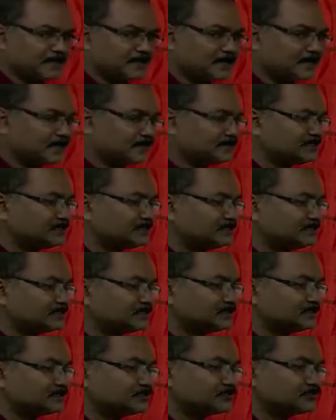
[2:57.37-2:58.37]
And
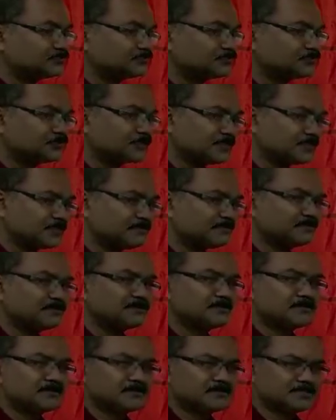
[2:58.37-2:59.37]
3
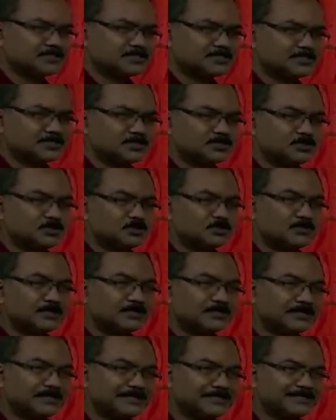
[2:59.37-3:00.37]
girls were
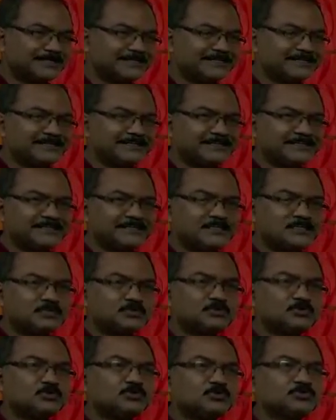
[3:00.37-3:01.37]
ready
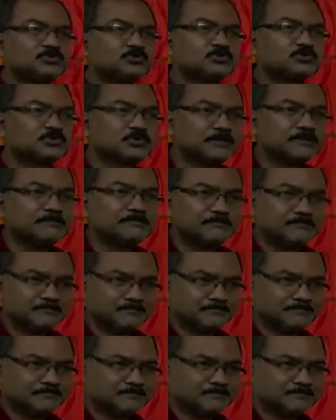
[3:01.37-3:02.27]
to swim.